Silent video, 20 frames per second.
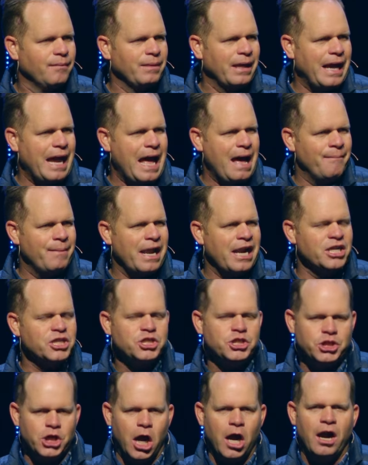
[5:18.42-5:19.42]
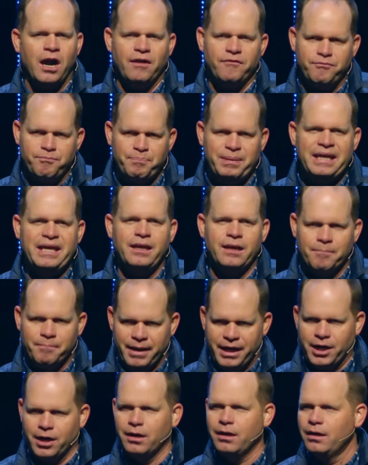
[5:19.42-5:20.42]
I'm like, how about a jar of peanut
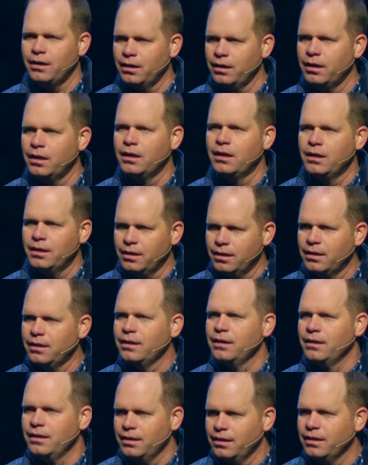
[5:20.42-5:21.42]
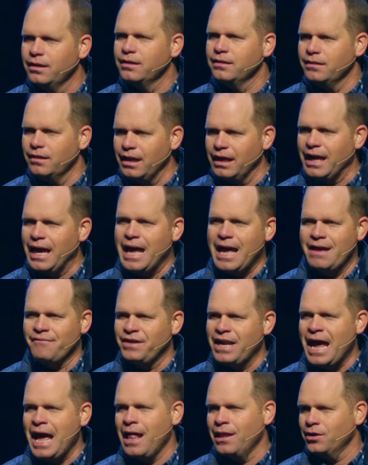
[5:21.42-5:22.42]
butter? They're like, I have
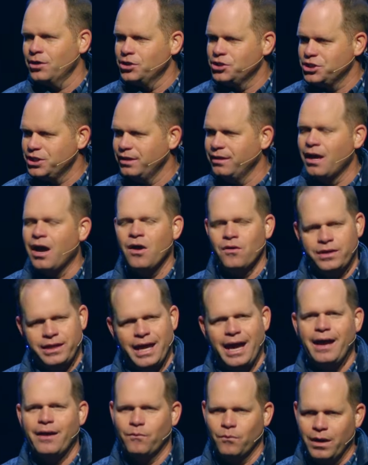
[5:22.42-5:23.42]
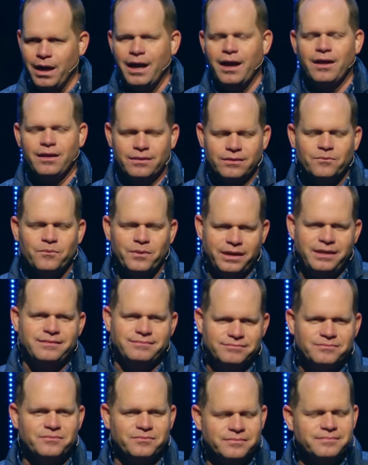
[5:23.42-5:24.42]
an allergy. Okay, well, we
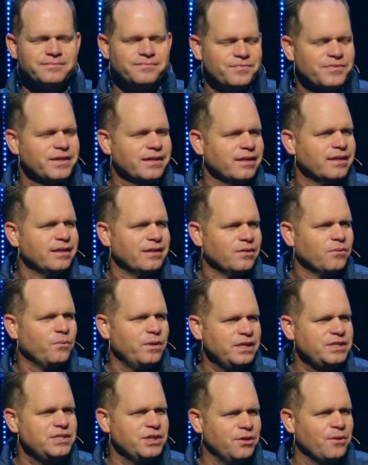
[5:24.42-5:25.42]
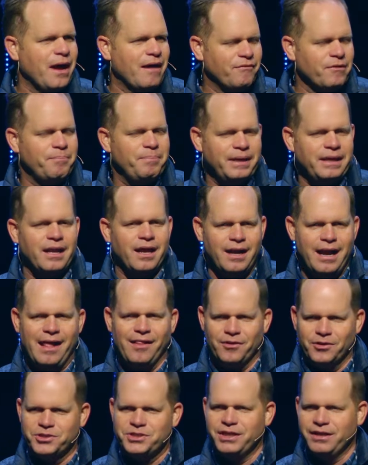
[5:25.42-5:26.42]
we do have a peanut
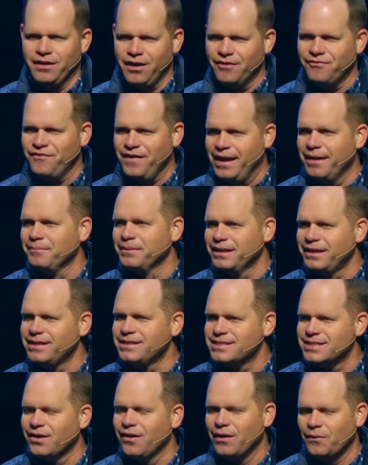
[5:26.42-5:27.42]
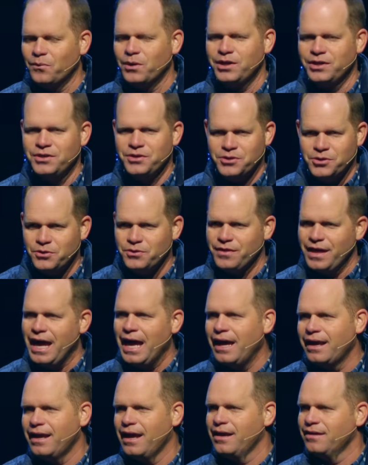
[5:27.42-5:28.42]
allergy in our family, so I wouldn't do
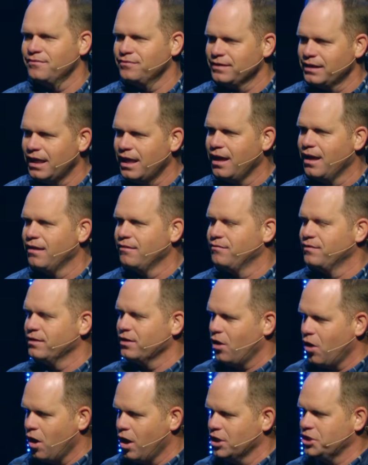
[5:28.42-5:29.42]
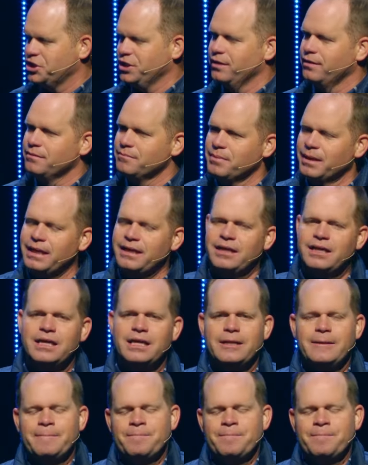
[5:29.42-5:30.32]
that out of love and caution. But